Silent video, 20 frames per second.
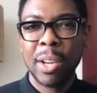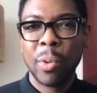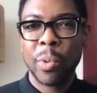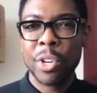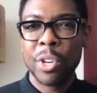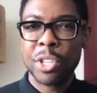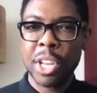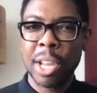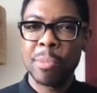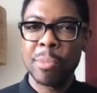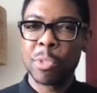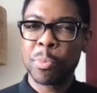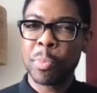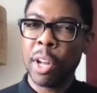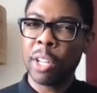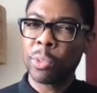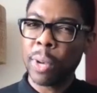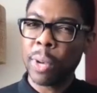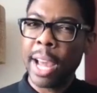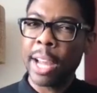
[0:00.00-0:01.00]
where James
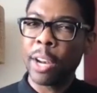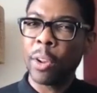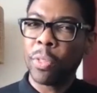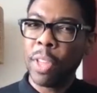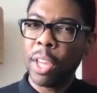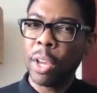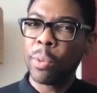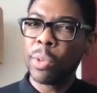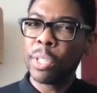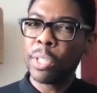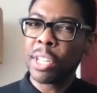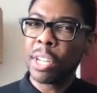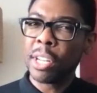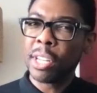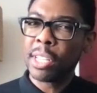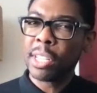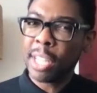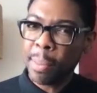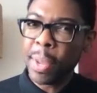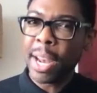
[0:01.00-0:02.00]
Baldwin, I don't think, was
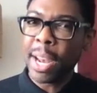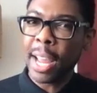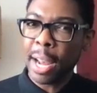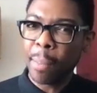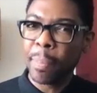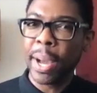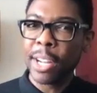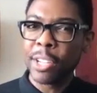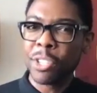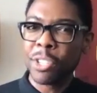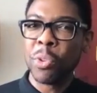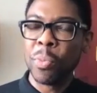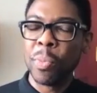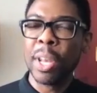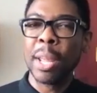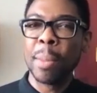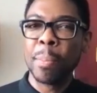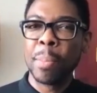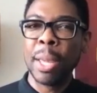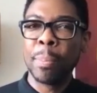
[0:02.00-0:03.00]
intimidated by too
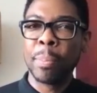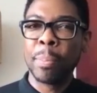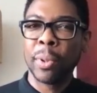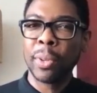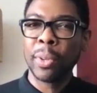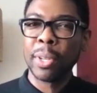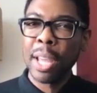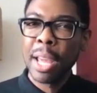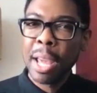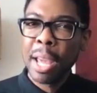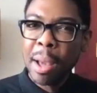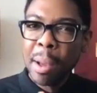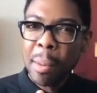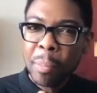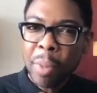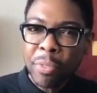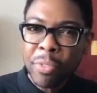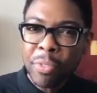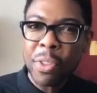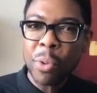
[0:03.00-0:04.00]
many people.
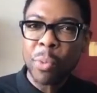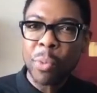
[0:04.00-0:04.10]
But for